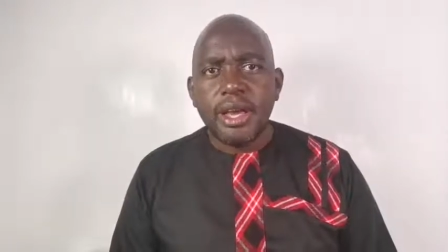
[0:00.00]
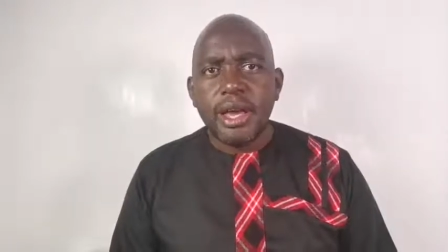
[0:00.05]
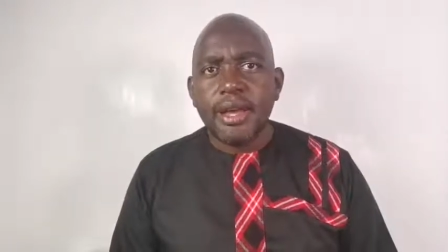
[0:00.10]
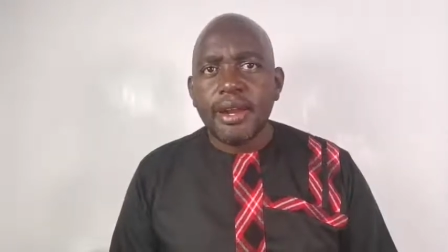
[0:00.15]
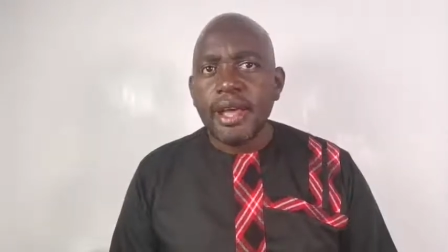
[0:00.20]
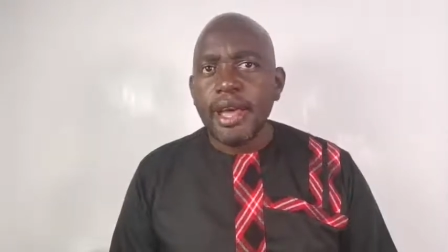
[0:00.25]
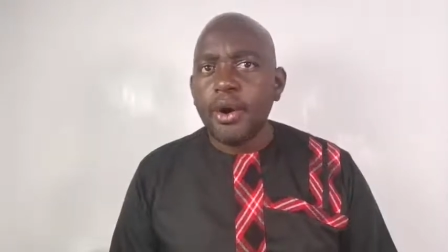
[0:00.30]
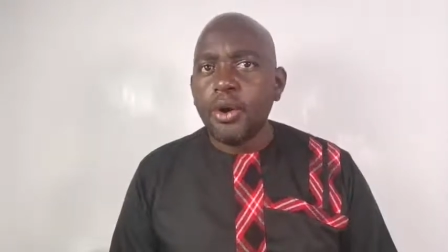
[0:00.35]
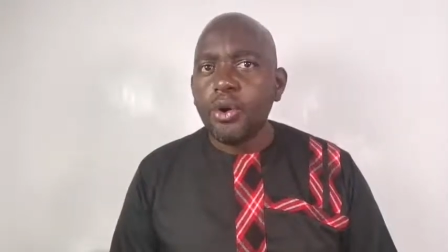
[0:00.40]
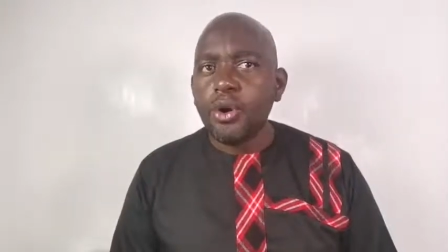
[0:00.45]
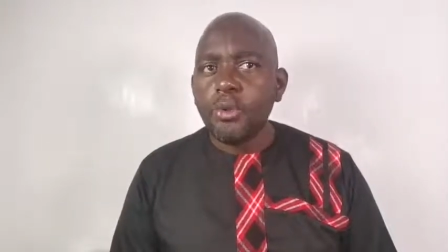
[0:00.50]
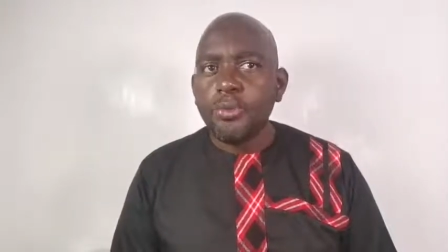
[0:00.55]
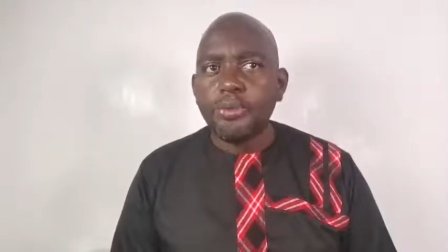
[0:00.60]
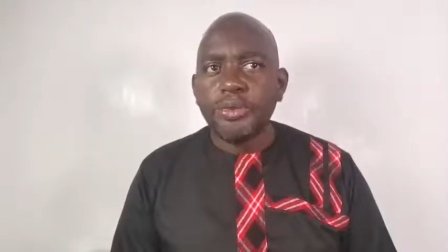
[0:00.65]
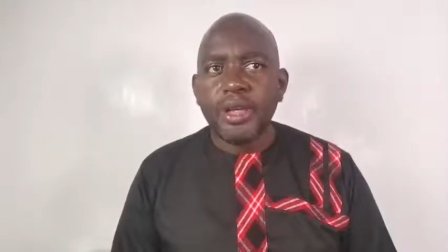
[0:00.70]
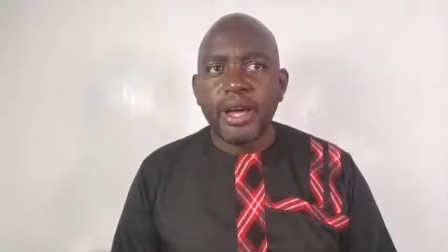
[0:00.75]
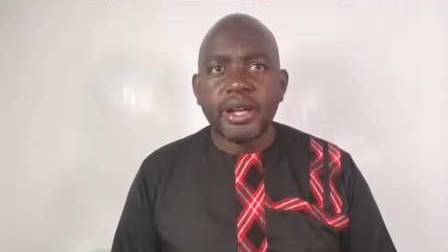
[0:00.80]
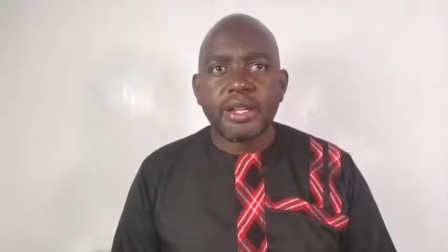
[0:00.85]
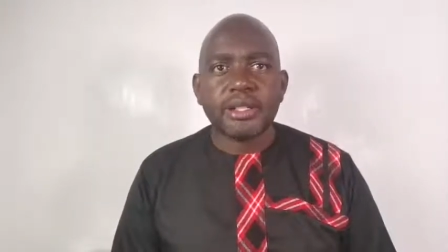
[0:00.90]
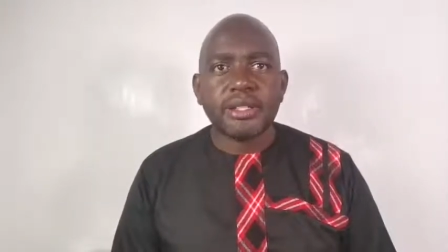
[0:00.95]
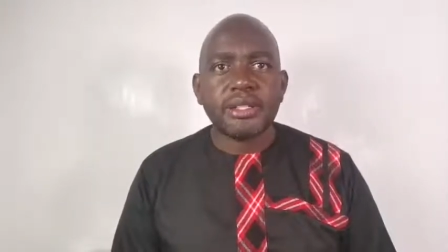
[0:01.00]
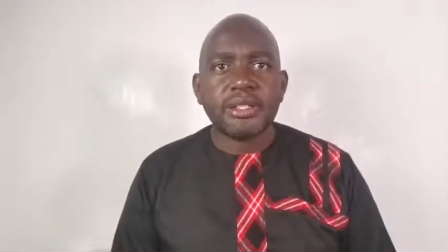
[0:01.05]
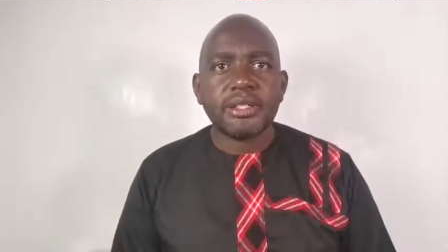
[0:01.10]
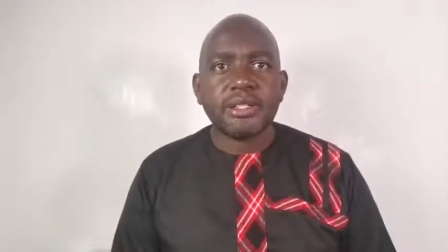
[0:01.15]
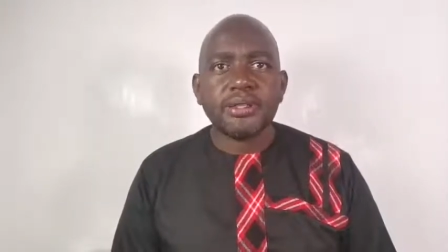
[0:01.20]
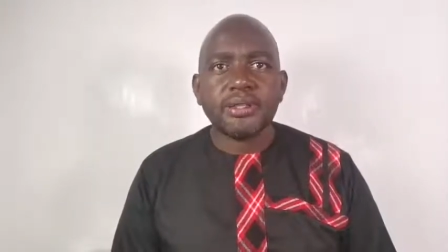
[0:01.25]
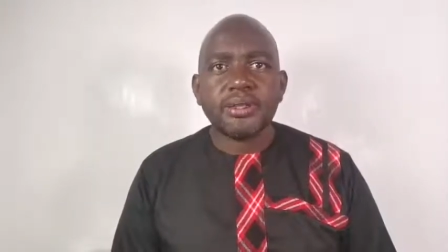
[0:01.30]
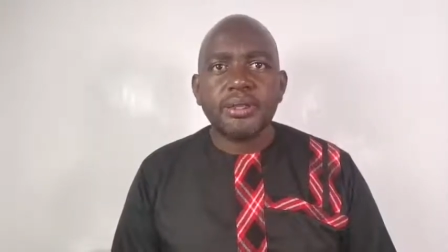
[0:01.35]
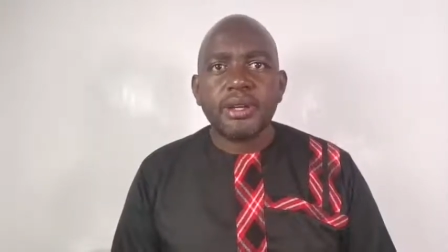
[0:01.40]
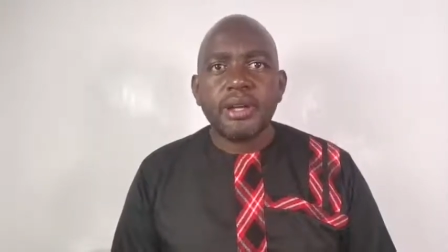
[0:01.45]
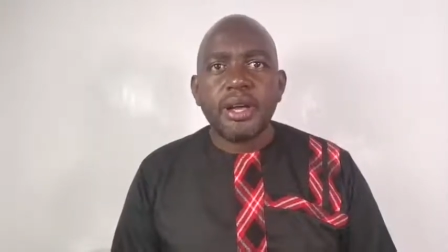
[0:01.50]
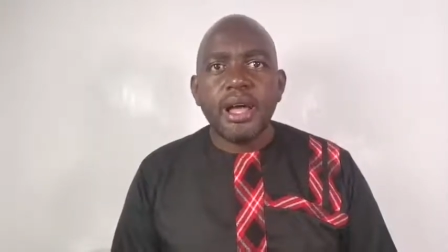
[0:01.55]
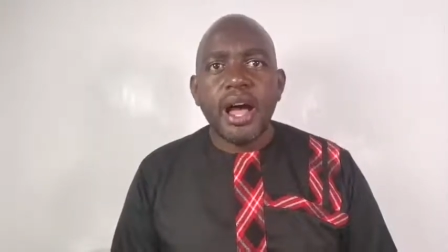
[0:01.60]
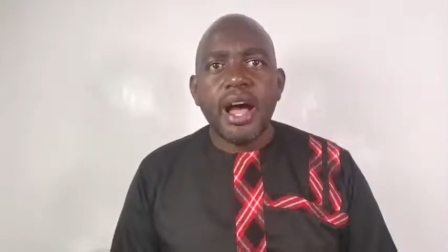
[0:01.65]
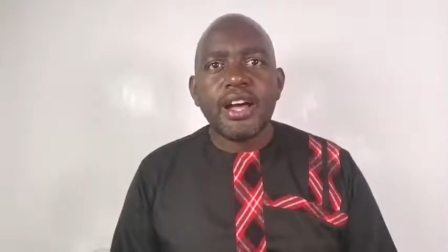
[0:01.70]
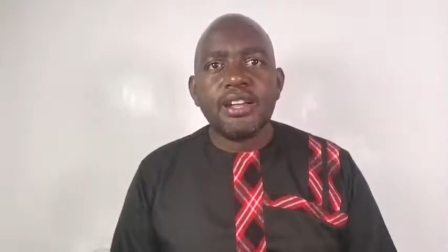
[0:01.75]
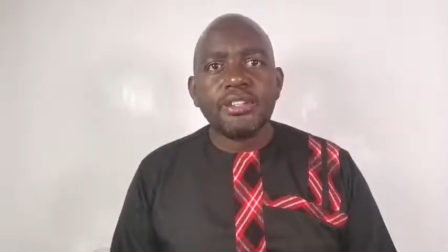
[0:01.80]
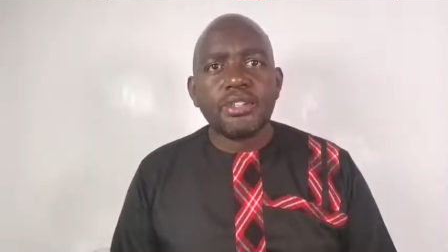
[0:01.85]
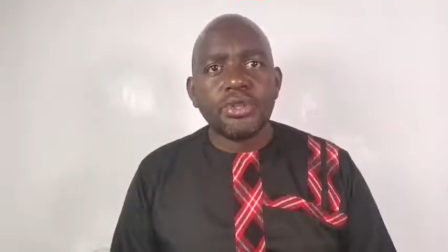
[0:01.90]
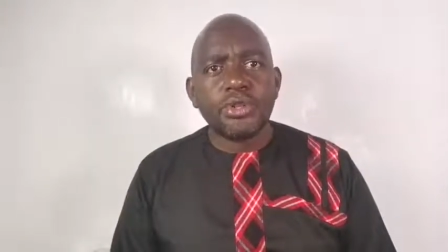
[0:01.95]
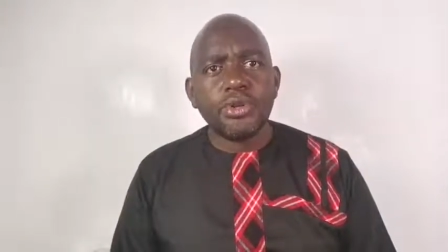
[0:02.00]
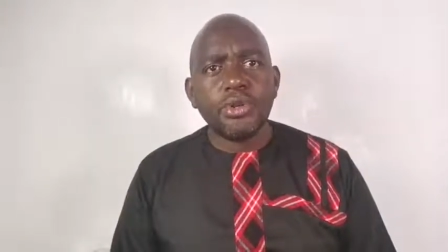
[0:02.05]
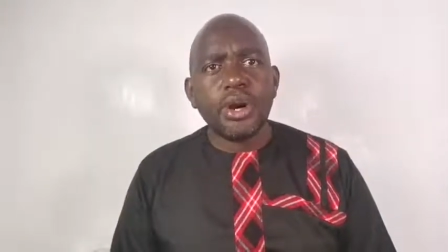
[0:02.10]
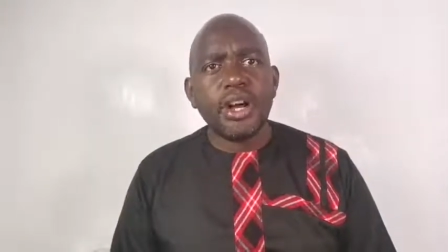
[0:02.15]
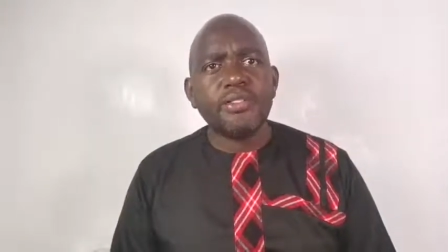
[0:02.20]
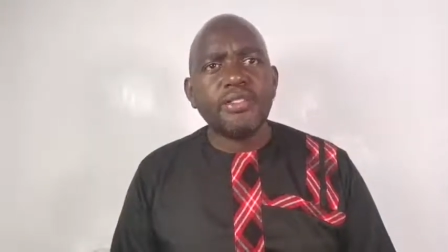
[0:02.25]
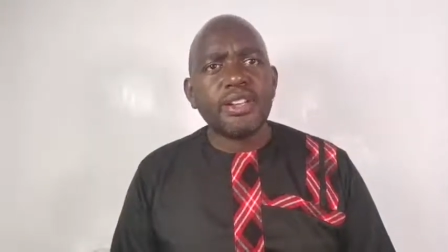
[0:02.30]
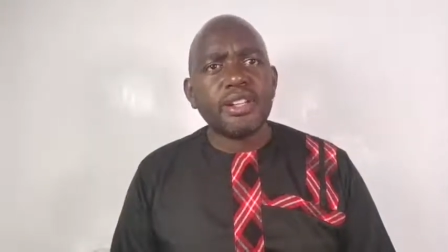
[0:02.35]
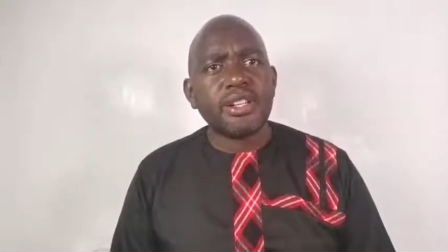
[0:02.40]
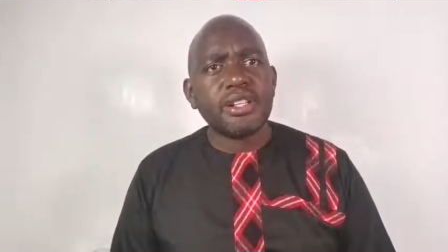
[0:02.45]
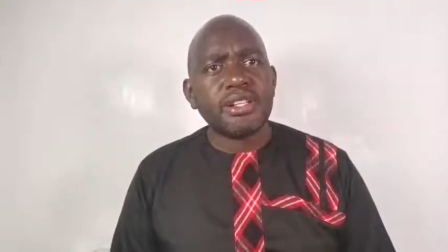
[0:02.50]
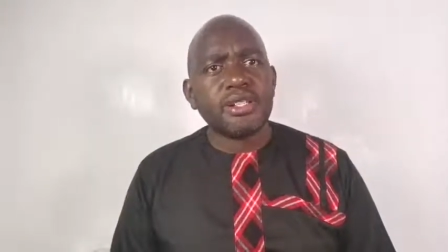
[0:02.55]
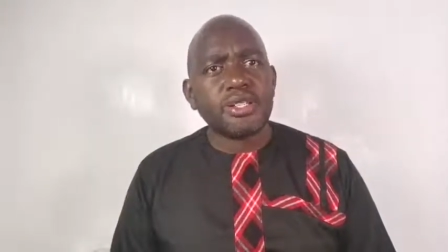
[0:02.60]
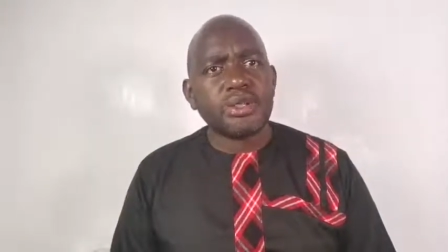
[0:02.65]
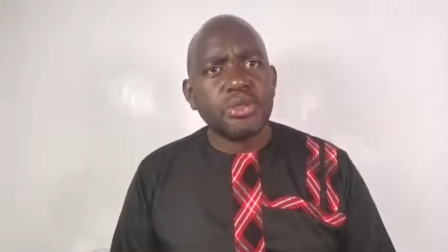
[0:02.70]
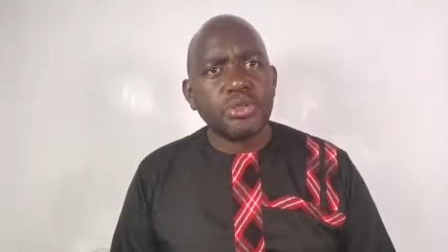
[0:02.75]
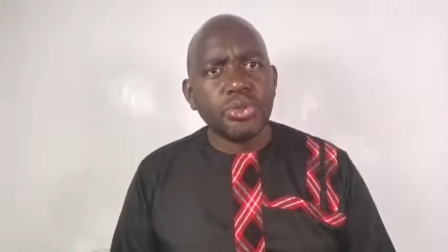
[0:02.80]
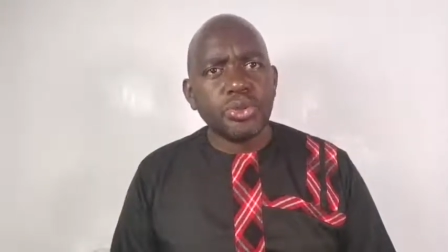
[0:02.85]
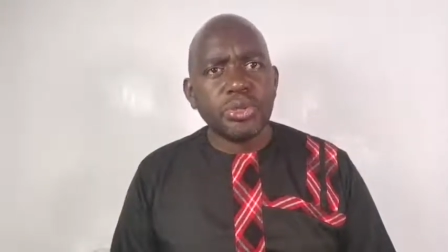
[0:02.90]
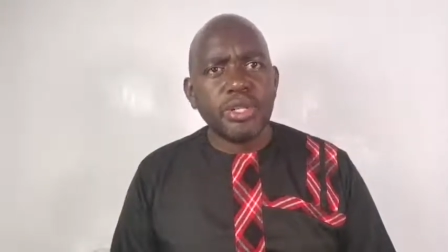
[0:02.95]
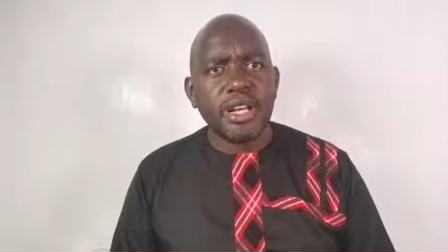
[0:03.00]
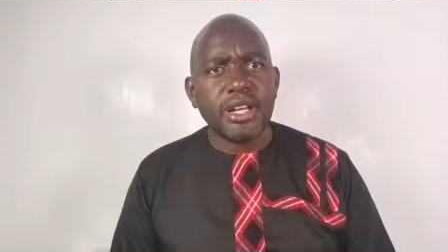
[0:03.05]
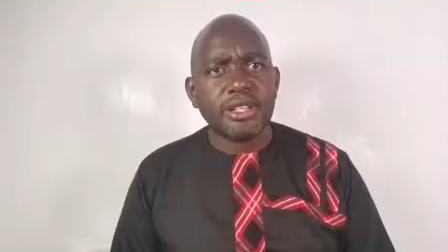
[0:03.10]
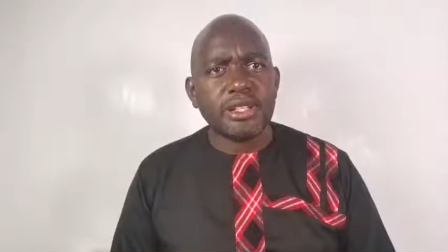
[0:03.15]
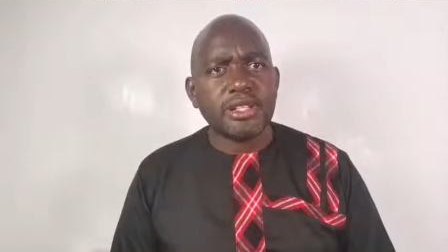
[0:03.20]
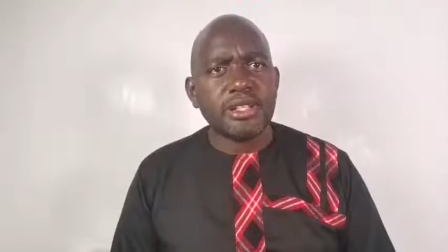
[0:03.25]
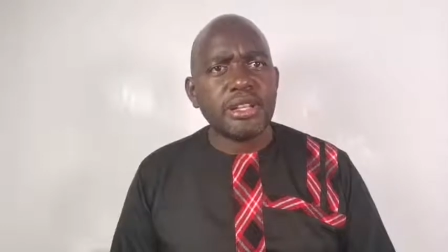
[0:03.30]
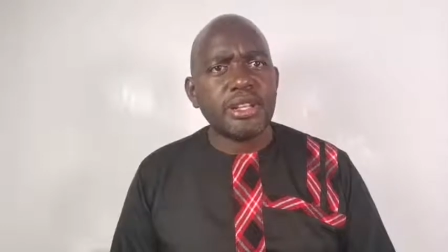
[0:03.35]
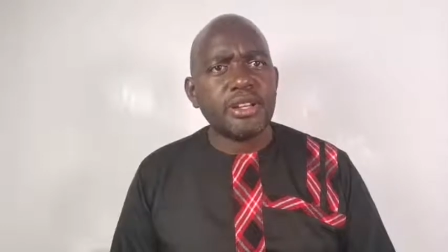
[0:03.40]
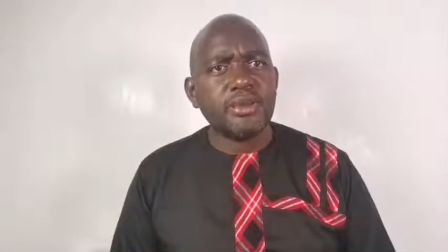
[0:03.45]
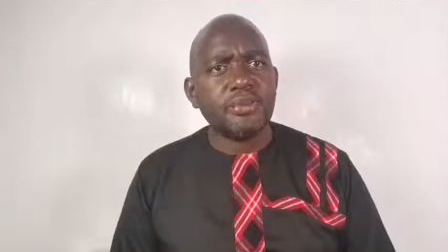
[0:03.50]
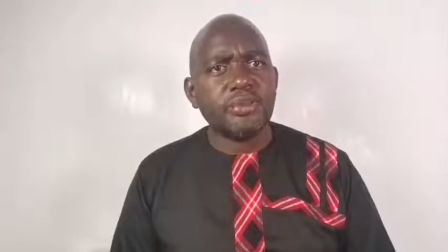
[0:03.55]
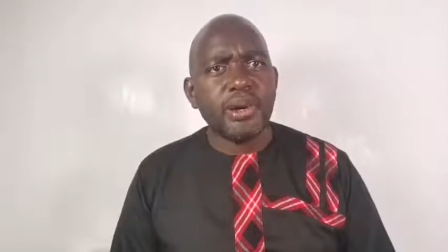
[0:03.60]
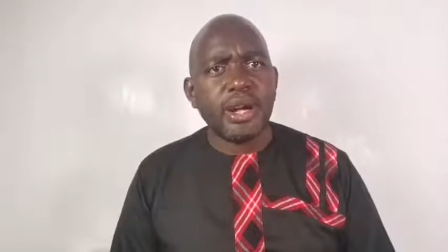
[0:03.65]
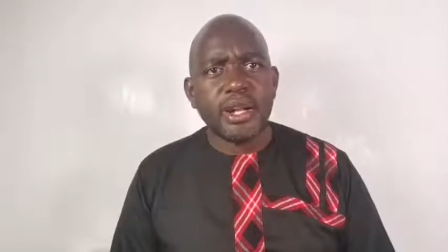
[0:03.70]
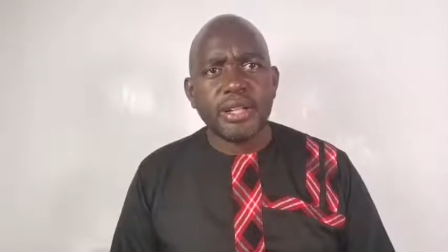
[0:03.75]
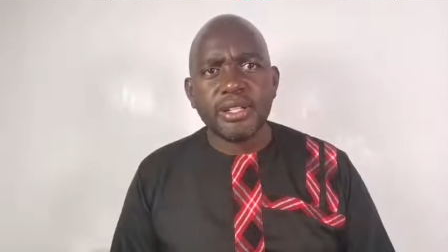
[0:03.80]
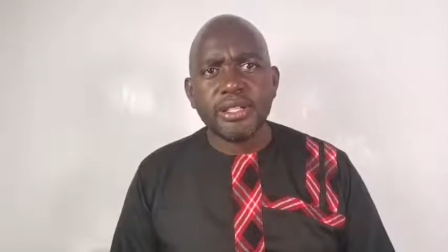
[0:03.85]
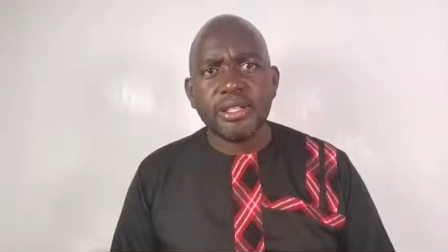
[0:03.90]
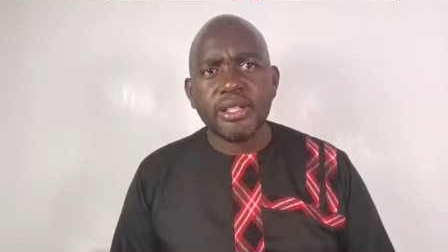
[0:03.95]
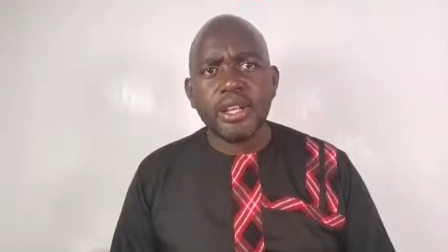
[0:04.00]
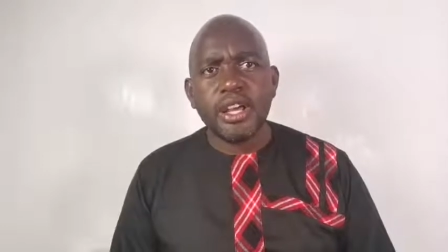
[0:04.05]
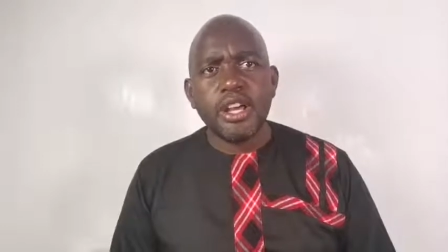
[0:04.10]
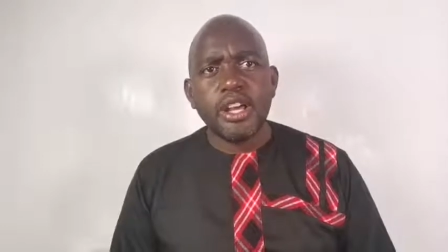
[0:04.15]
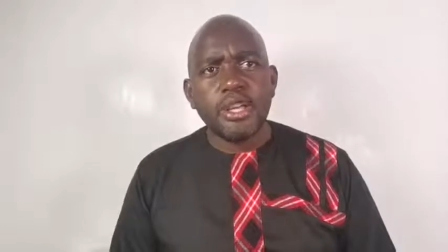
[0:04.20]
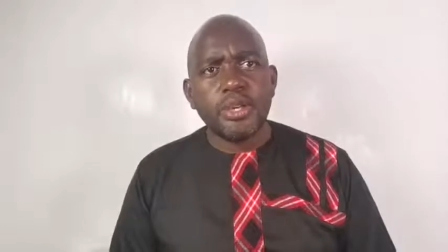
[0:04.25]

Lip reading: And I hope that, as you have understood us in part,